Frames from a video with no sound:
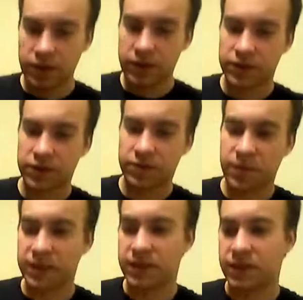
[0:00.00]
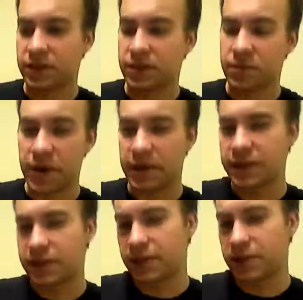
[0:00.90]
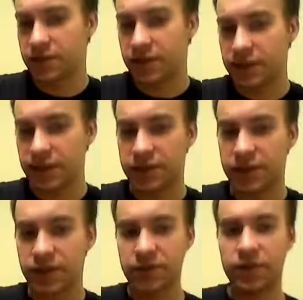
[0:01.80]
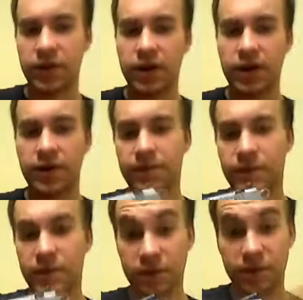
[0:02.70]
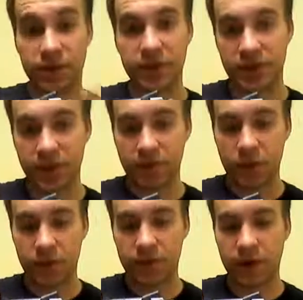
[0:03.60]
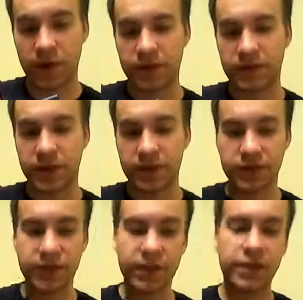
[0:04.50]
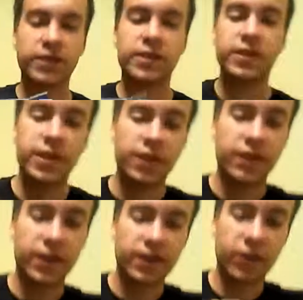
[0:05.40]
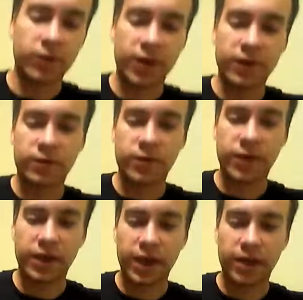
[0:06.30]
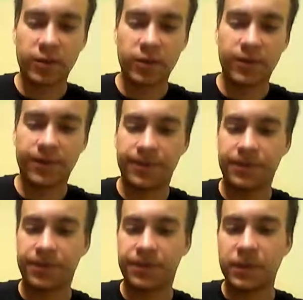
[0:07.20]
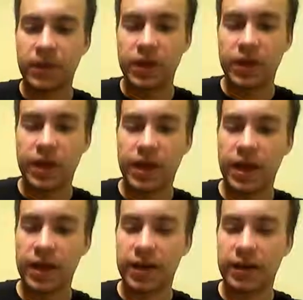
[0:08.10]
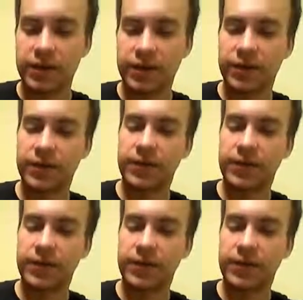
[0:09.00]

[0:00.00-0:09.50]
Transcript: This is basically the basic you can get to. There have been some 45s that I've seen that don't have the ring hammer and